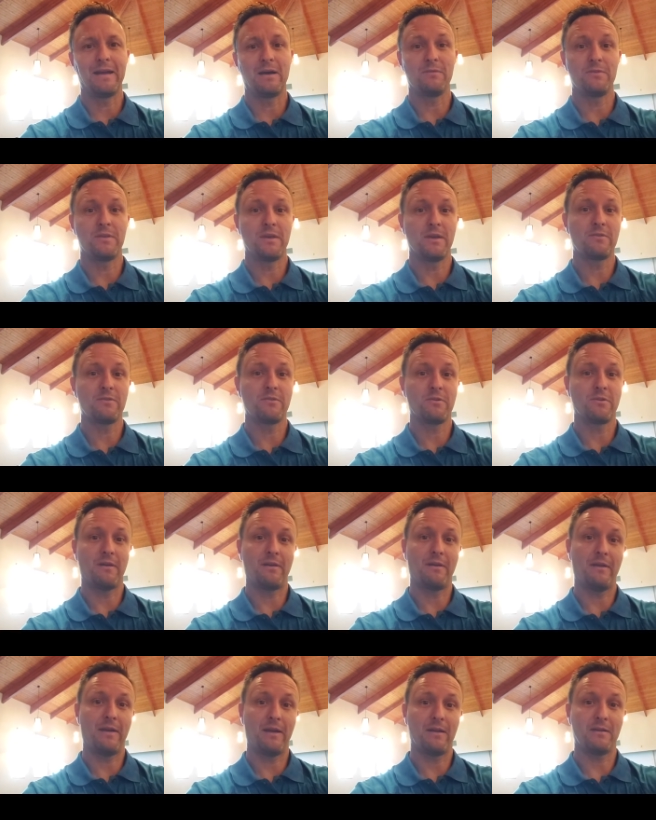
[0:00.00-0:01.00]
now, the other
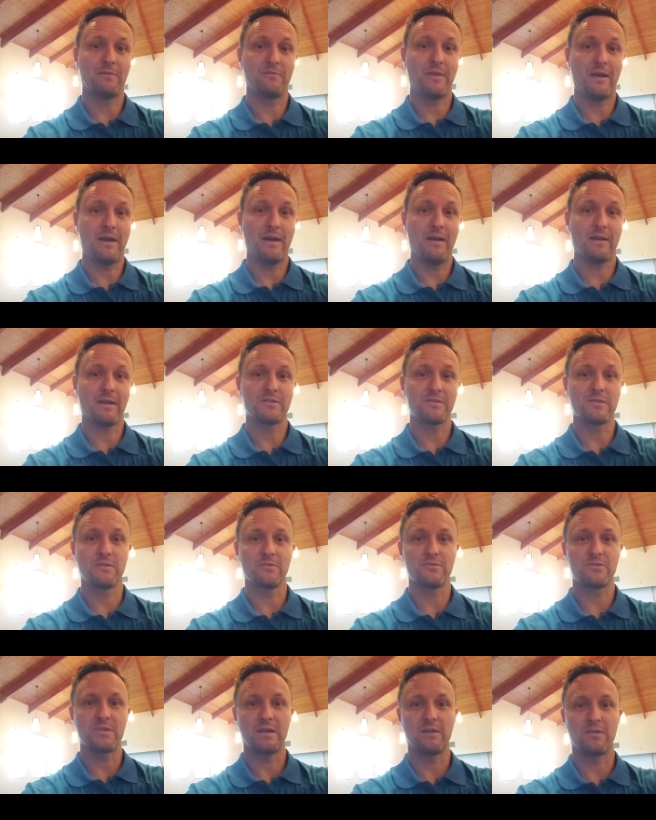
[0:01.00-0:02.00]
hand of that, I guess the
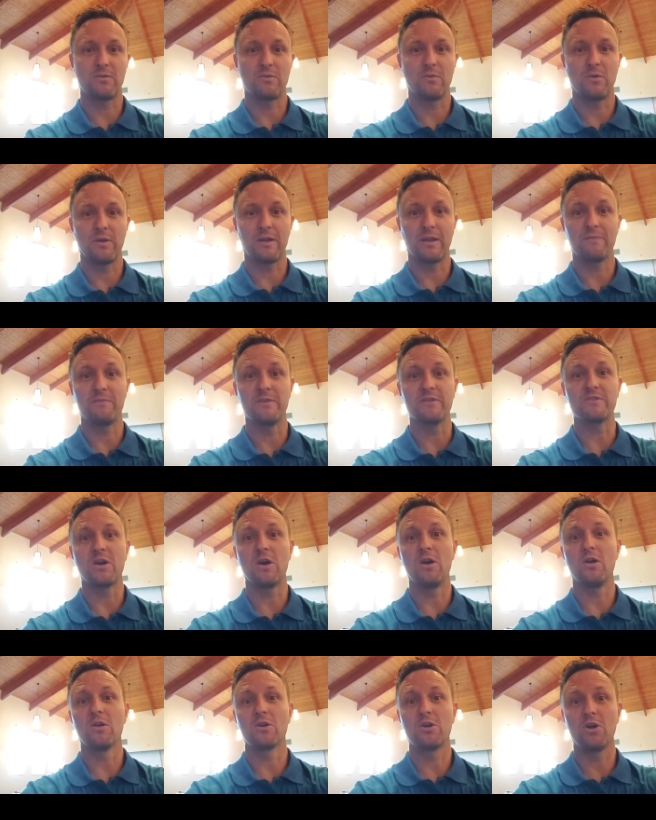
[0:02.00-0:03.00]
other side of the coin, if it's
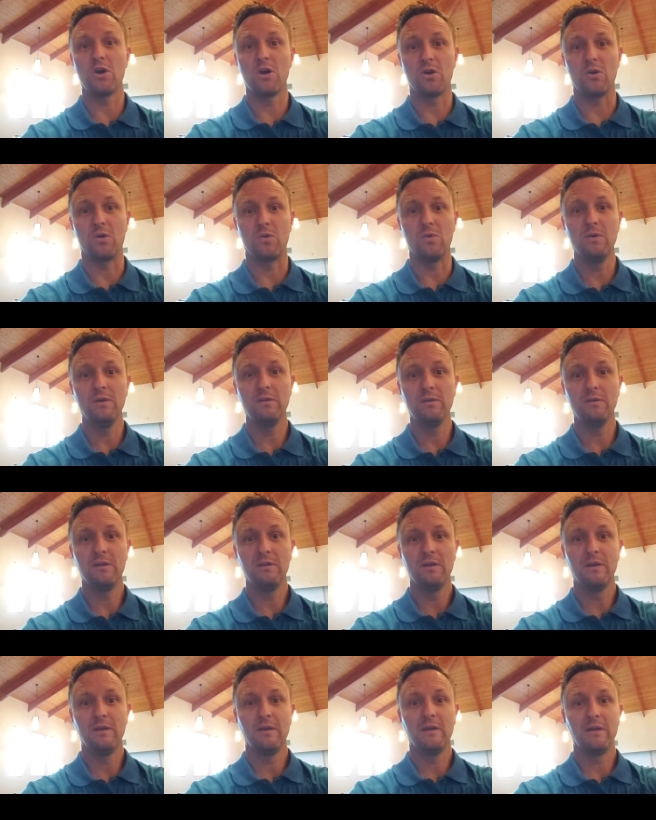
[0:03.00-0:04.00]
all go
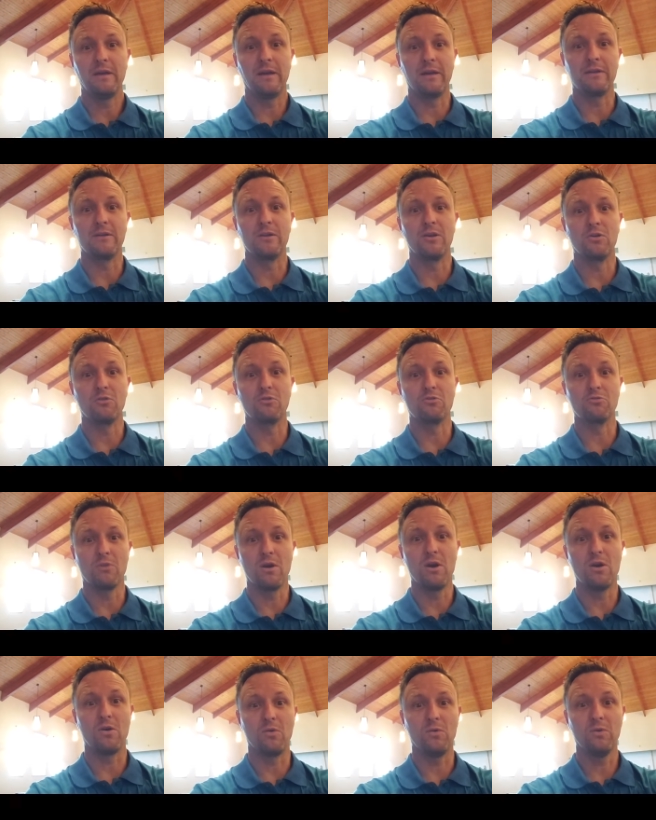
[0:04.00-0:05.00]
and no
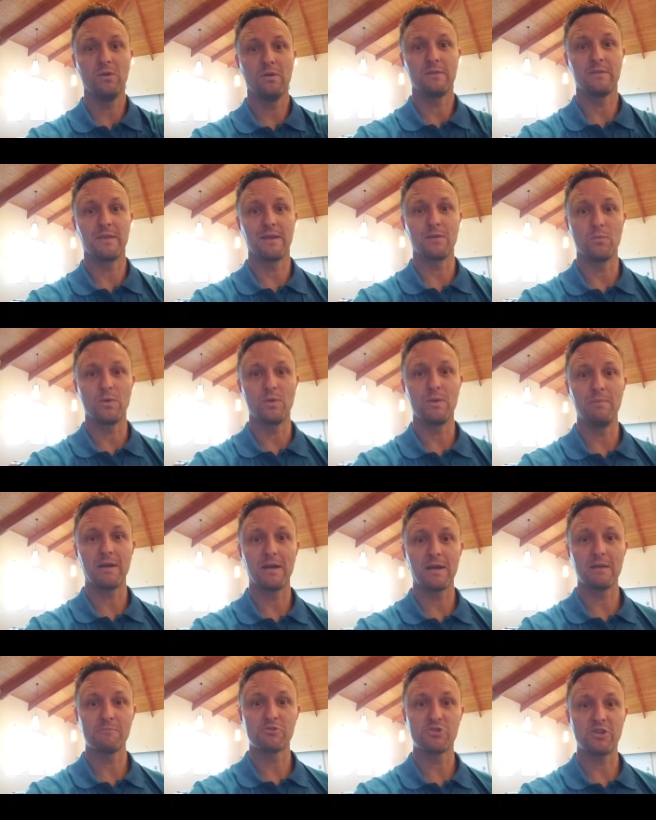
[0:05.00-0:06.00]
grow, then we
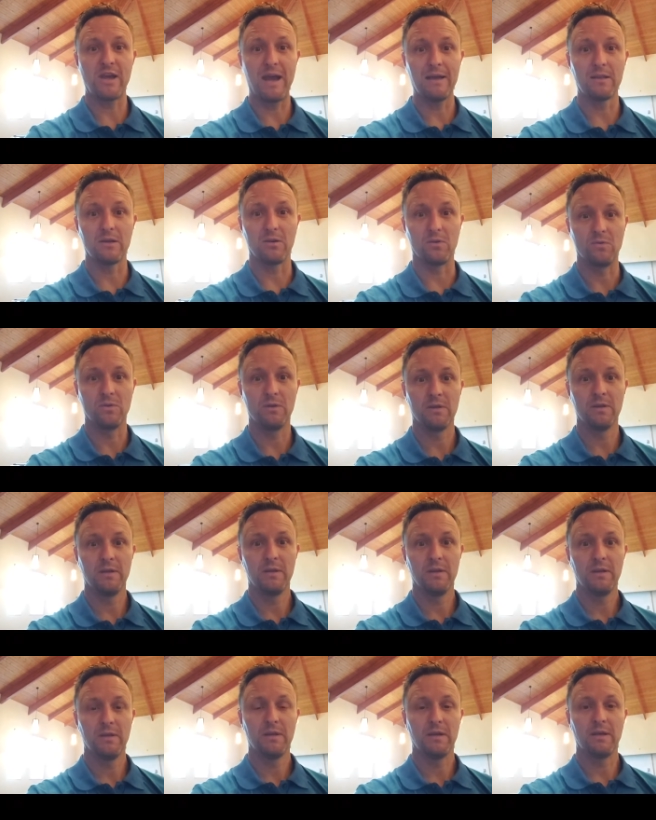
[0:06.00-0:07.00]
become shallow.
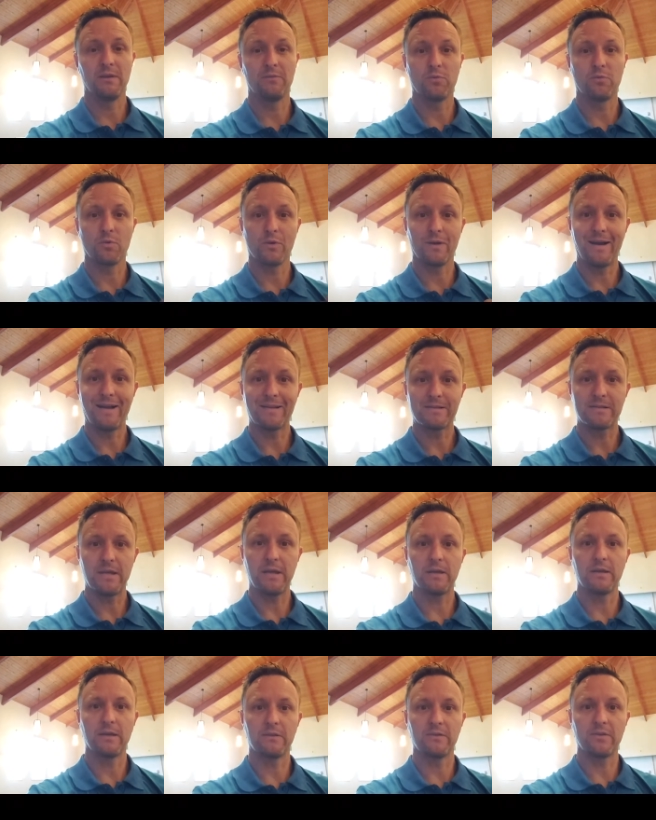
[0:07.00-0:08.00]
If we're not
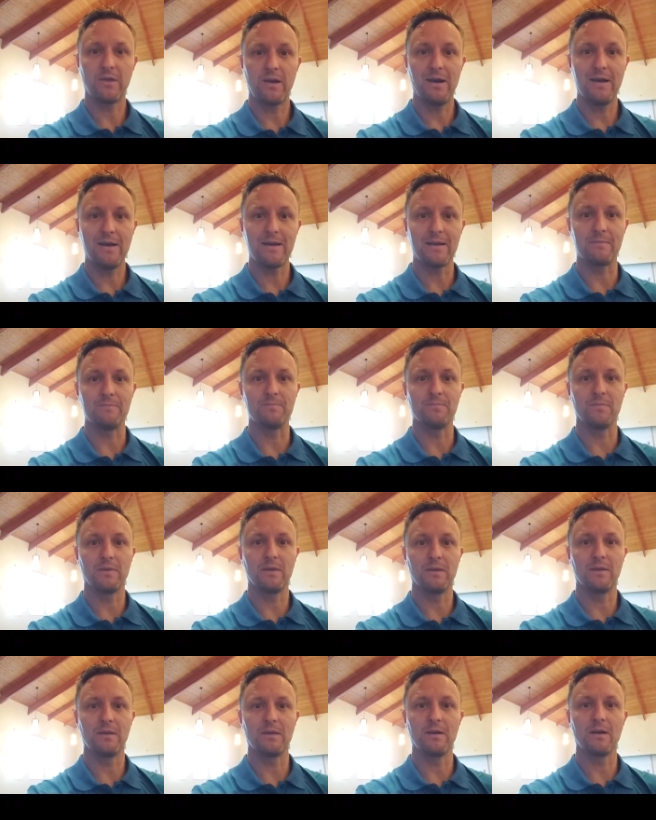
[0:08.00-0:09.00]
taking time
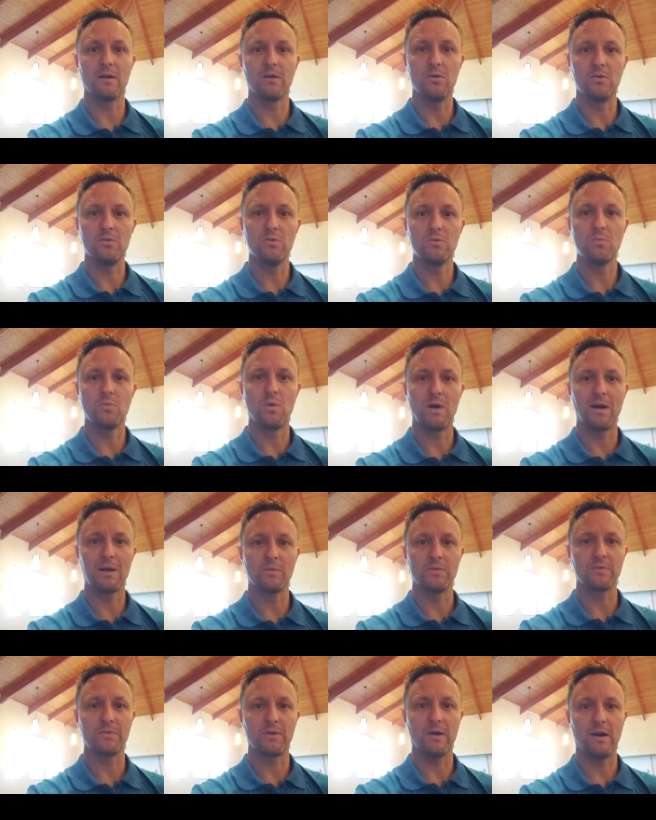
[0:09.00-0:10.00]
in our own
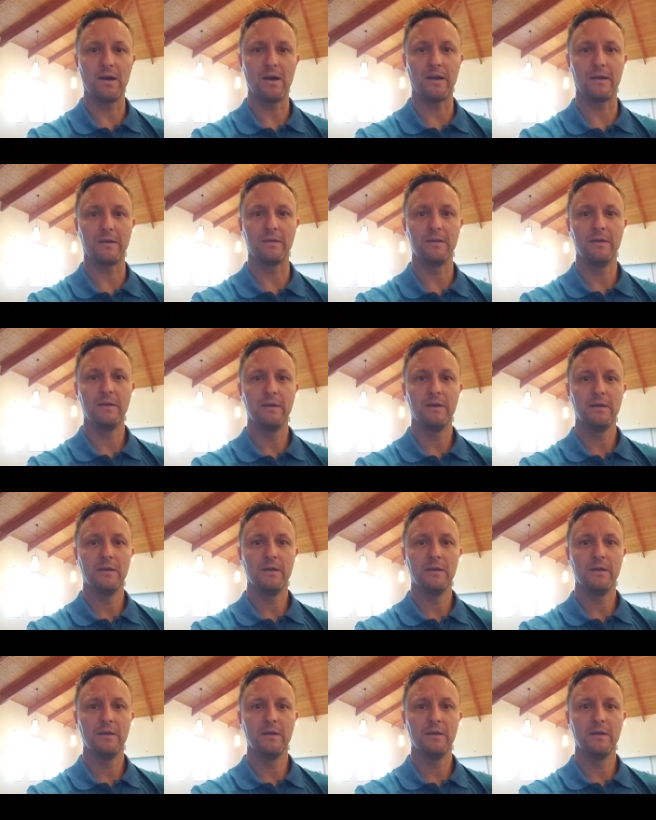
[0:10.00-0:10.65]
walk with God